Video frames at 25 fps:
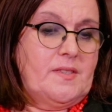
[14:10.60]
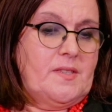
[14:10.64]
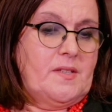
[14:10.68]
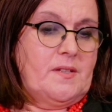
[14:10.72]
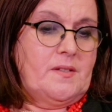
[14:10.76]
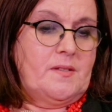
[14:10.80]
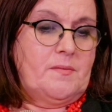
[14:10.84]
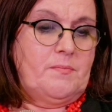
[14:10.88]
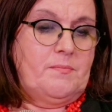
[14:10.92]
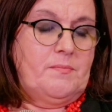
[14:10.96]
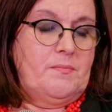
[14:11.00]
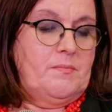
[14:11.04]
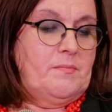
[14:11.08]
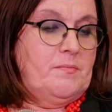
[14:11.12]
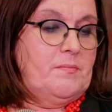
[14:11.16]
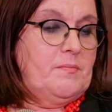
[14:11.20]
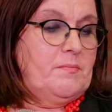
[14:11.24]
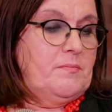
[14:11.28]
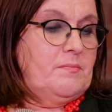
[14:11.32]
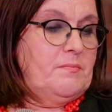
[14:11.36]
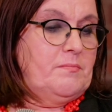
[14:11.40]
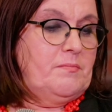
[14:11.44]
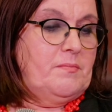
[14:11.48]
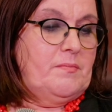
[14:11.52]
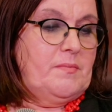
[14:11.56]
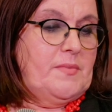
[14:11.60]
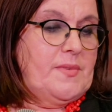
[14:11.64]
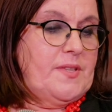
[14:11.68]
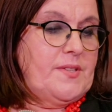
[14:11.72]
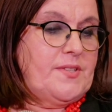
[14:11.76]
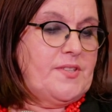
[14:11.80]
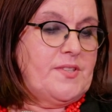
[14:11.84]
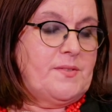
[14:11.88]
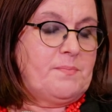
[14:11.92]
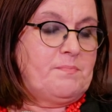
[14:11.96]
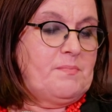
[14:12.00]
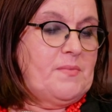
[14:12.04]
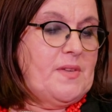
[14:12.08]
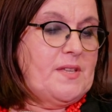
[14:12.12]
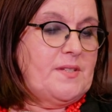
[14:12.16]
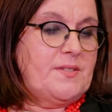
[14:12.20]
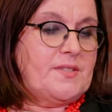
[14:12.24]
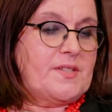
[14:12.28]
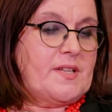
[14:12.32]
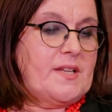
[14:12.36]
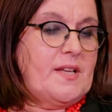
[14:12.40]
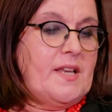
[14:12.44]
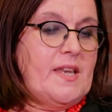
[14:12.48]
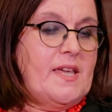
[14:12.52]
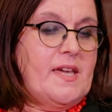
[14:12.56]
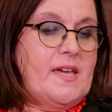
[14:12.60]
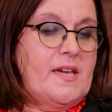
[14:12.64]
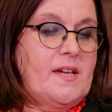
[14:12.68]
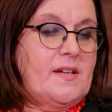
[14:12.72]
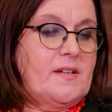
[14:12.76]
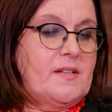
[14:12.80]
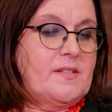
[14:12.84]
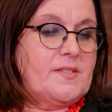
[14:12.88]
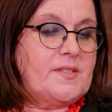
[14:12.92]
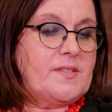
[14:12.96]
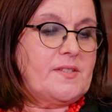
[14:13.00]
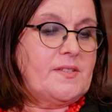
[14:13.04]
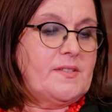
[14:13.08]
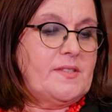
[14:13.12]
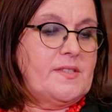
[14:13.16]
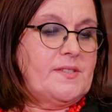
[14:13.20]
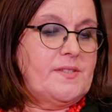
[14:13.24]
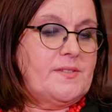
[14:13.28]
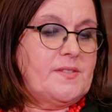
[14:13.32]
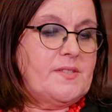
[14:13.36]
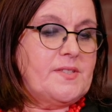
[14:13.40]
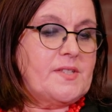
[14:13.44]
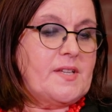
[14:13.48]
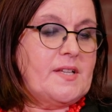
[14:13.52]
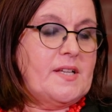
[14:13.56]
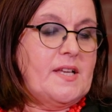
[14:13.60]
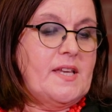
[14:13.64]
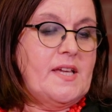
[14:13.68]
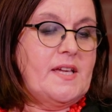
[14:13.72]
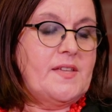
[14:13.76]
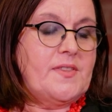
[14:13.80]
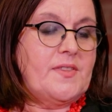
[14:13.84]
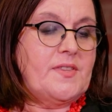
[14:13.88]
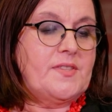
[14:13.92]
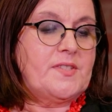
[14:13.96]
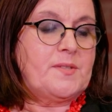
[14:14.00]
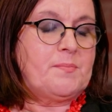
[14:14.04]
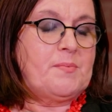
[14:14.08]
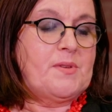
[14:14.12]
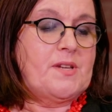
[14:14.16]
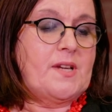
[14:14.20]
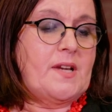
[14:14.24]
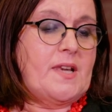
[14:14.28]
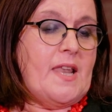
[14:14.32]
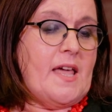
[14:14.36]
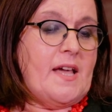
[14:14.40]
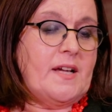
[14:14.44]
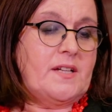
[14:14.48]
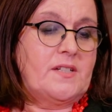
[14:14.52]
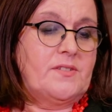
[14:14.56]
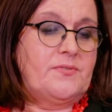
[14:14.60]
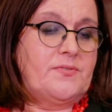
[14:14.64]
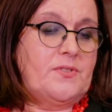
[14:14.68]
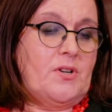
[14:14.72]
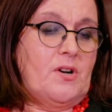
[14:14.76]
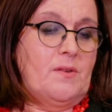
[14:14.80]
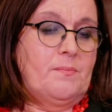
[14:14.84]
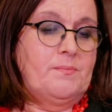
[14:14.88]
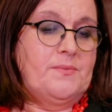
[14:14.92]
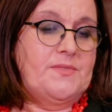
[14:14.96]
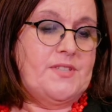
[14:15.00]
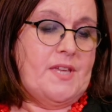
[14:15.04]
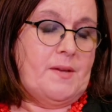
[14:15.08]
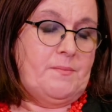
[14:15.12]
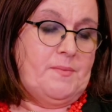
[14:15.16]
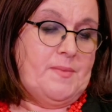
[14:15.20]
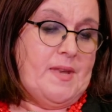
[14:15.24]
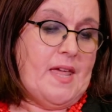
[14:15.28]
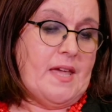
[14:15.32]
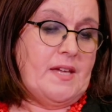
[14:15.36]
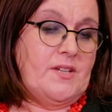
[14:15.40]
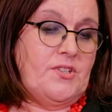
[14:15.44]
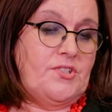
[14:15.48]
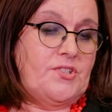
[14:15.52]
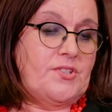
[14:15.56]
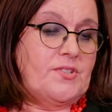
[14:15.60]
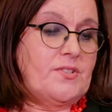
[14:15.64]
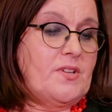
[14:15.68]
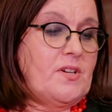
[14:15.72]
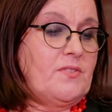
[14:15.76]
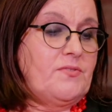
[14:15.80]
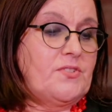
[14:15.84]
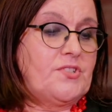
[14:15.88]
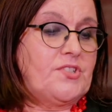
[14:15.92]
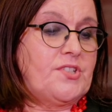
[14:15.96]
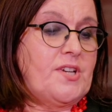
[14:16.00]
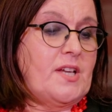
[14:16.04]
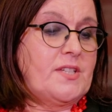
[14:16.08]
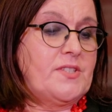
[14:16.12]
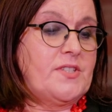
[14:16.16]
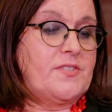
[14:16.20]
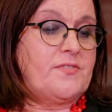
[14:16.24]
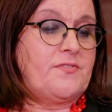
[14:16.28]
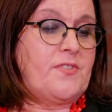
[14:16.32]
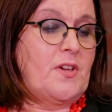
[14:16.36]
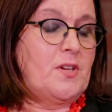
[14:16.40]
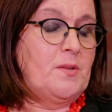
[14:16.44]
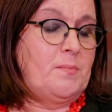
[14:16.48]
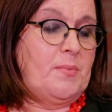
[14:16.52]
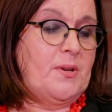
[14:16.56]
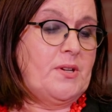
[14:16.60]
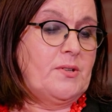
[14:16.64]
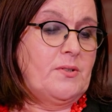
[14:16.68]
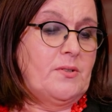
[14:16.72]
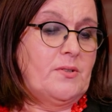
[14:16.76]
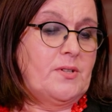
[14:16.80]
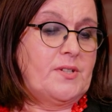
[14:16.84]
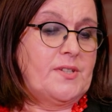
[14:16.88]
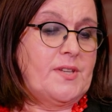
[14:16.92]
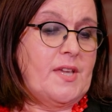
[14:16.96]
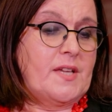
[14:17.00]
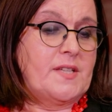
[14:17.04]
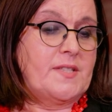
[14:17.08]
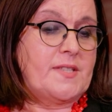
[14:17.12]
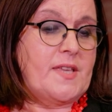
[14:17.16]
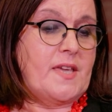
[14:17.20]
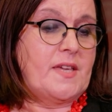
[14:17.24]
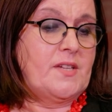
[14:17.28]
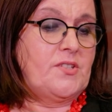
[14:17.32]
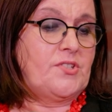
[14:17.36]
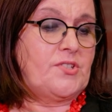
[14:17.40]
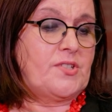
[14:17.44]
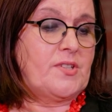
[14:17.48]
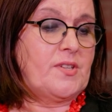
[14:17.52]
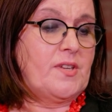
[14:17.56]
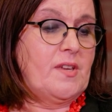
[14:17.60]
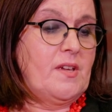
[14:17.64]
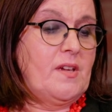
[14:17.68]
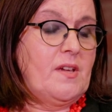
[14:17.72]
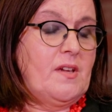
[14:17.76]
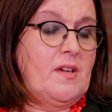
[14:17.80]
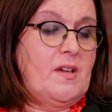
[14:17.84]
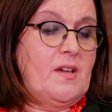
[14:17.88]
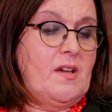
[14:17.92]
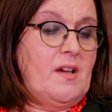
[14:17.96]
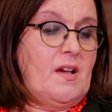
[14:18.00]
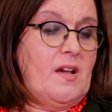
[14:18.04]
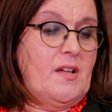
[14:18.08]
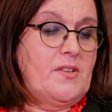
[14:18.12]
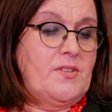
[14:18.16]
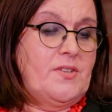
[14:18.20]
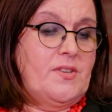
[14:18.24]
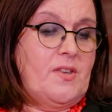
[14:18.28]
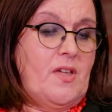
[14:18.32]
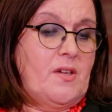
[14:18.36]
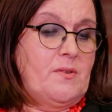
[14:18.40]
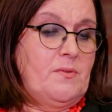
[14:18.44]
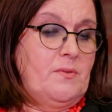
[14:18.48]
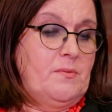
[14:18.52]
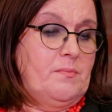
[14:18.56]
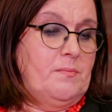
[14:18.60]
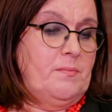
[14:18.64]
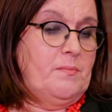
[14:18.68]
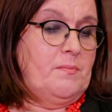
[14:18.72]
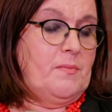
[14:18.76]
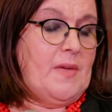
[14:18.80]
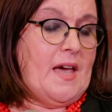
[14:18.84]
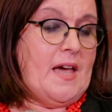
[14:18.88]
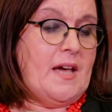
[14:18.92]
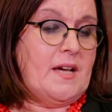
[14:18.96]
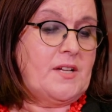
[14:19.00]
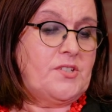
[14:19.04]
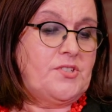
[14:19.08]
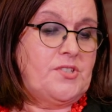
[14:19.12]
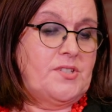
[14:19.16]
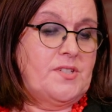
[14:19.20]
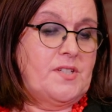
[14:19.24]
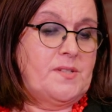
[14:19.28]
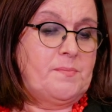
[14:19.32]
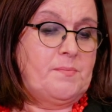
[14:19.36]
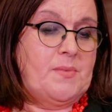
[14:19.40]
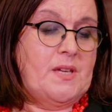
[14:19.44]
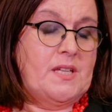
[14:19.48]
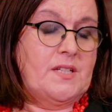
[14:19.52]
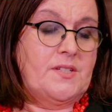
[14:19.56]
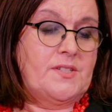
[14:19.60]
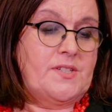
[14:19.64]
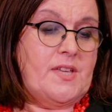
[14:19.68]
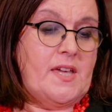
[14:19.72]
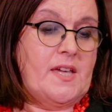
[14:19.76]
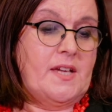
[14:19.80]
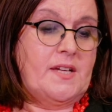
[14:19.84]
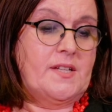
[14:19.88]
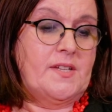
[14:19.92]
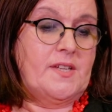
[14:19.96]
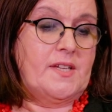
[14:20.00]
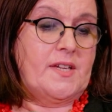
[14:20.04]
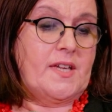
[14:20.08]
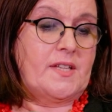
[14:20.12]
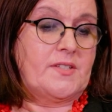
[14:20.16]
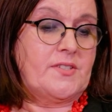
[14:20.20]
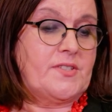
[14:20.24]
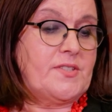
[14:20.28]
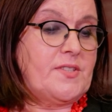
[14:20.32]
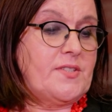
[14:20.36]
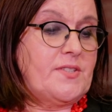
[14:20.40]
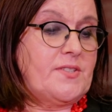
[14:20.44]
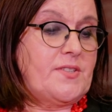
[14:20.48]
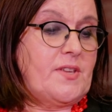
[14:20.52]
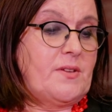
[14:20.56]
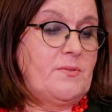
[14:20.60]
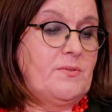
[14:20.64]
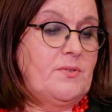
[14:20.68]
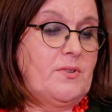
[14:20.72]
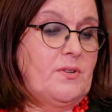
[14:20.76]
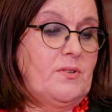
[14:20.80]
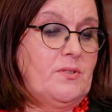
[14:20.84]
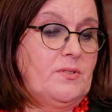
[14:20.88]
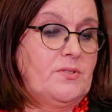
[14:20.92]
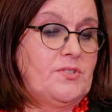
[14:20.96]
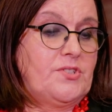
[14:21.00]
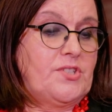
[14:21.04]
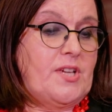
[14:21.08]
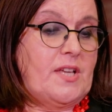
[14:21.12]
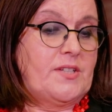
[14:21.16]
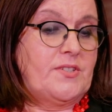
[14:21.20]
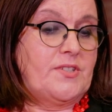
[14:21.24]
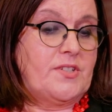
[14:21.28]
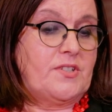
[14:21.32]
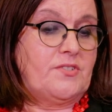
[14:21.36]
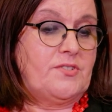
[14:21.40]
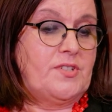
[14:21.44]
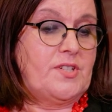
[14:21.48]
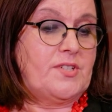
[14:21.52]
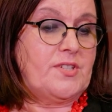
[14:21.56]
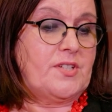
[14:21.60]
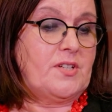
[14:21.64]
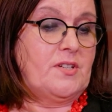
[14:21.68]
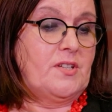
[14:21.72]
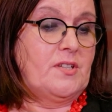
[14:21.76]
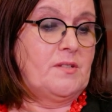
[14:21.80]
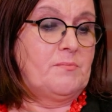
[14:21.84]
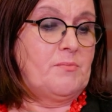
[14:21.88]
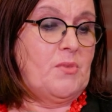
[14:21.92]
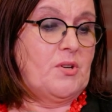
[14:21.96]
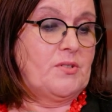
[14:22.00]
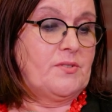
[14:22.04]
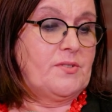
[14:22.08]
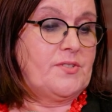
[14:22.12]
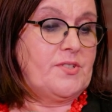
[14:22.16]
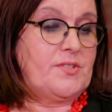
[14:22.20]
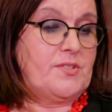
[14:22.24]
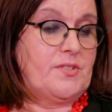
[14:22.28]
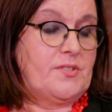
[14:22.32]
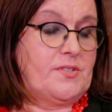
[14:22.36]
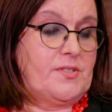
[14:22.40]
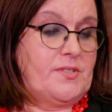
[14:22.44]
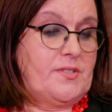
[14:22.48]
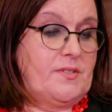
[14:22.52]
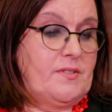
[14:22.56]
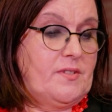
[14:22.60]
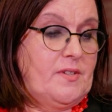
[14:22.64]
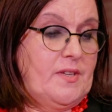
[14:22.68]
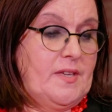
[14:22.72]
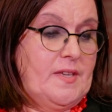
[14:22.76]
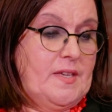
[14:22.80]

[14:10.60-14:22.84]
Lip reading: It's clear that there's been a lack of condemnation of a transphobic organisation, and no action is being taken against the so-called gender-critical amongst us.